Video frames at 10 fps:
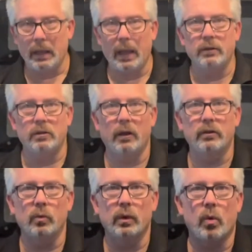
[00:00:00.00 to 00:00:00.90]
And does
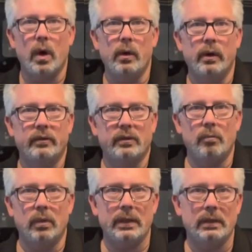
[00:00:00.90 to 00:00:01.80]
it require
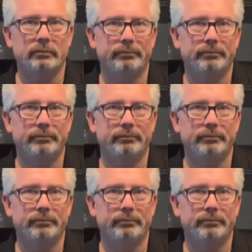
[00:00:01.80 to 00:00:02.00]
assembly?